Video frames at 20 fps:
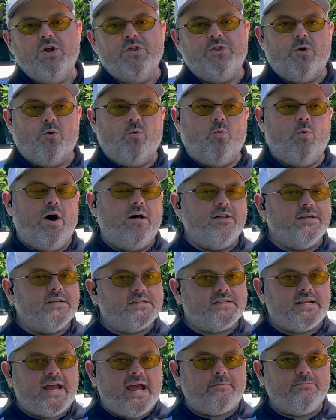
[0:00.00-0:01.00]
They're well
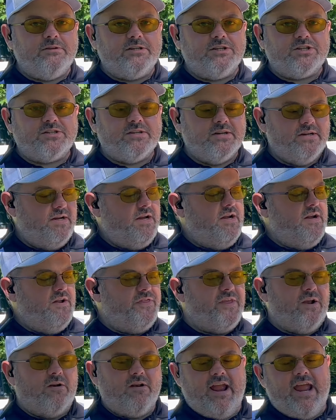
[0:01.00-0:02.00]
established.
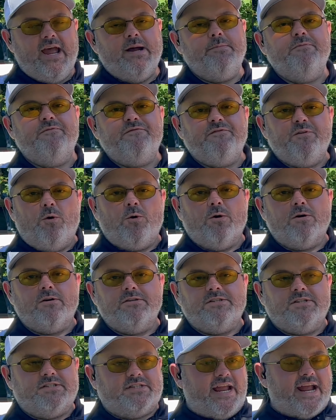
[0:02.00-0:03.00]
Their M4
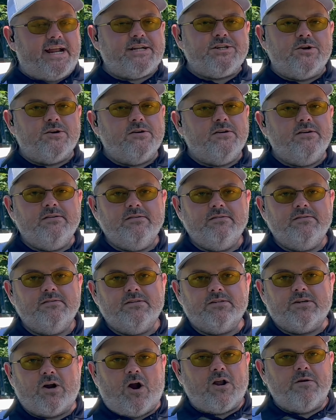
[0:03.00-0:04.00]
standard
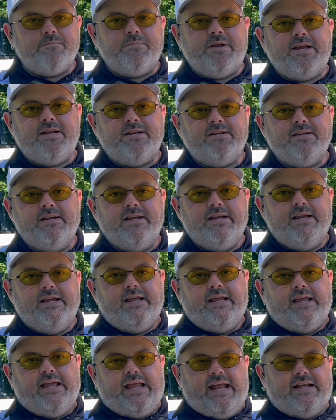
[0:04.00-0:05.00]
carbine
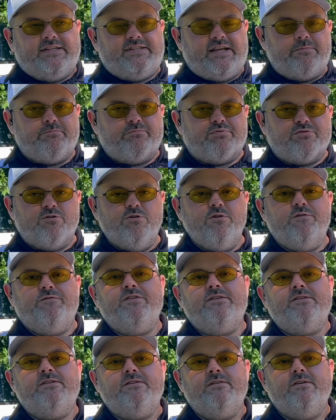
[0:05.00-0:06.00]
is a
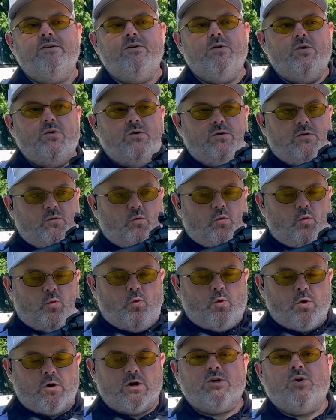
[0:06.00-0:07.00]
proven
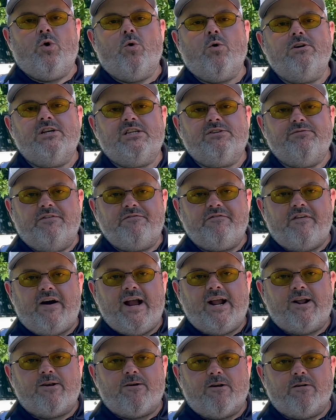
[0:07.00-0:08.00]
workhorse of a
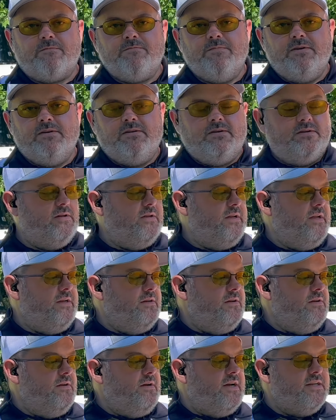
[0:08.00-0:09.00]
firearm.
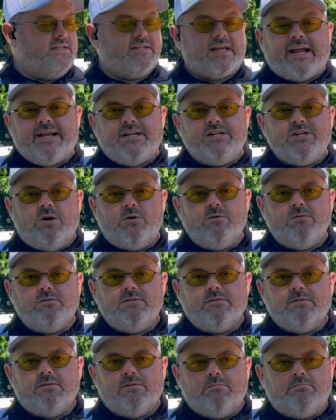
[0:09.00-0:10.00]
A side note,
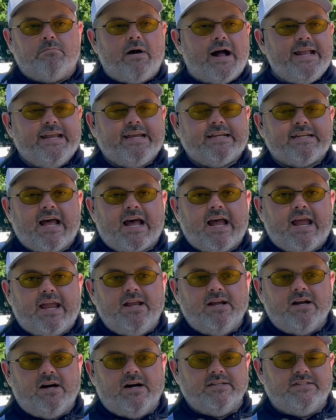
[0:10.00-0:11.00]
Mike and
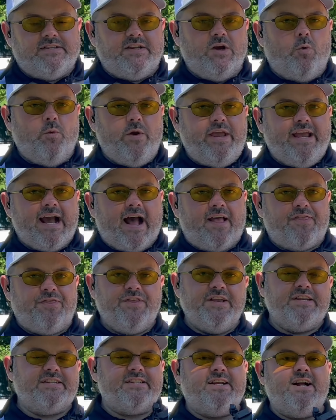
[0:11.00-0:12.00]
I, until we got
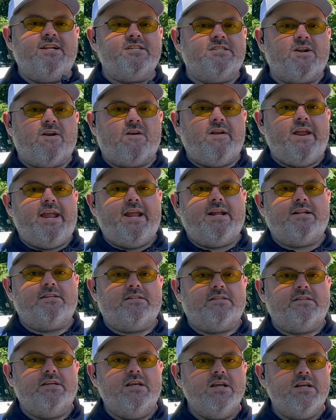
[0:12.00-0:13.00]
this gun in our
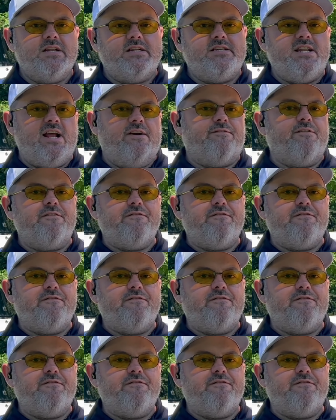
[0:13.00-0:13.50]
hands, never